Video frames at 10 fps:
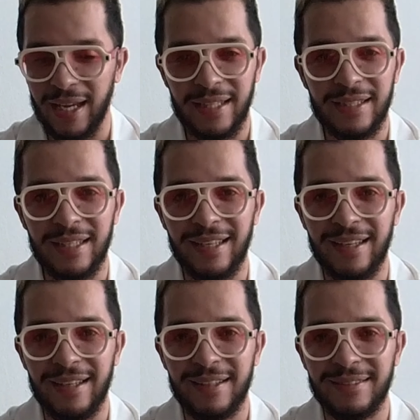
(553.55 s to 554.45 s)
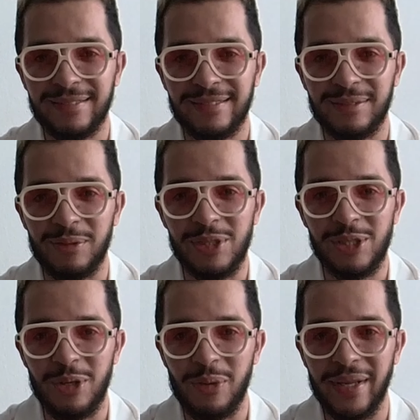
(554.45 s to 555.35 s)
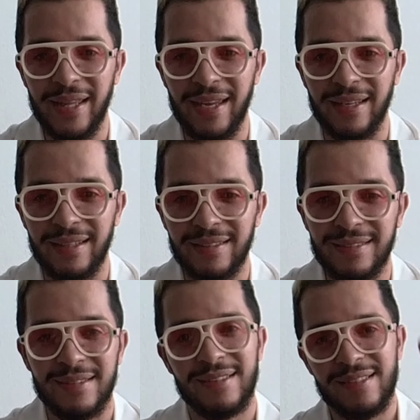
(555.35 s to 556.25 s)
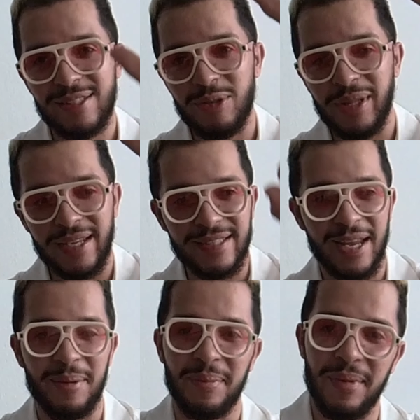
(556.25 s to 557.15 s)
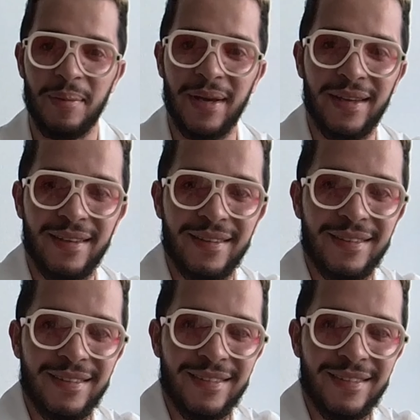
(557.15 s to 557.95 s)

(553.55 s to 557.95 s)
And wishing you a great day. See you next time. Bye bye.